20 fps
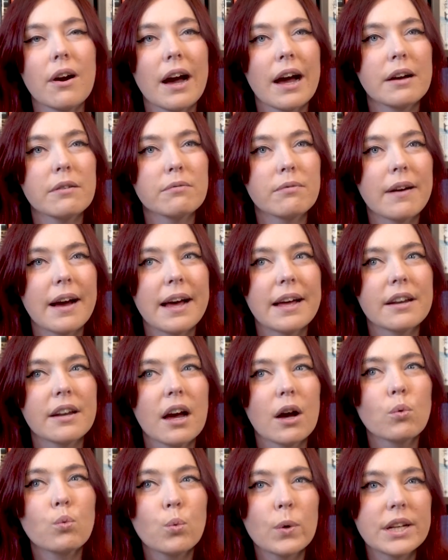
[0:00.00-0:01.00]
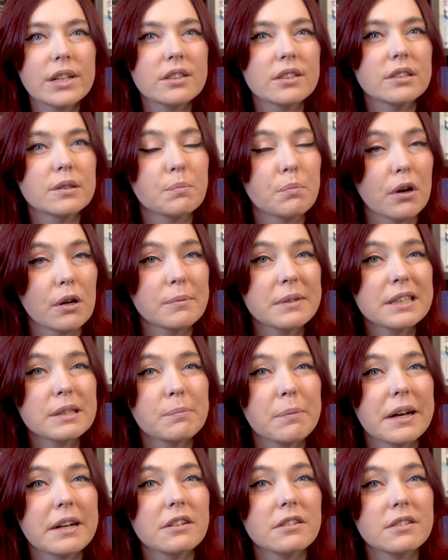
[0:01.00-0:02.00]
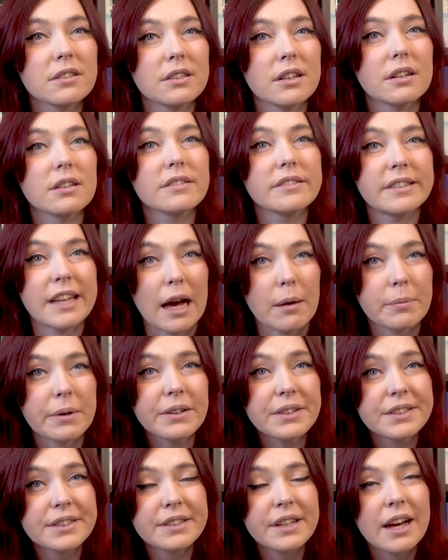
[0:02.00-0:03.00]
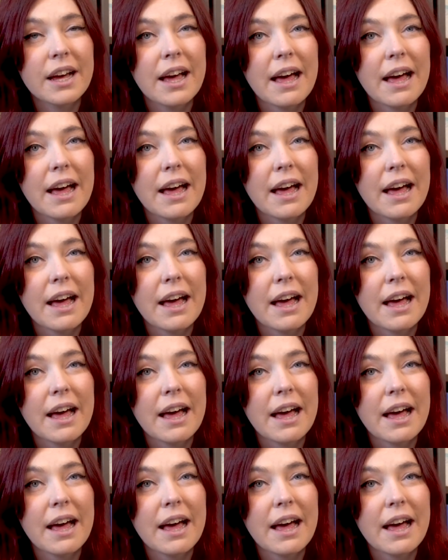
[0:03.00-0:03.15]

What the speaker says: I read A Winter's Promise by Christelle Dabos,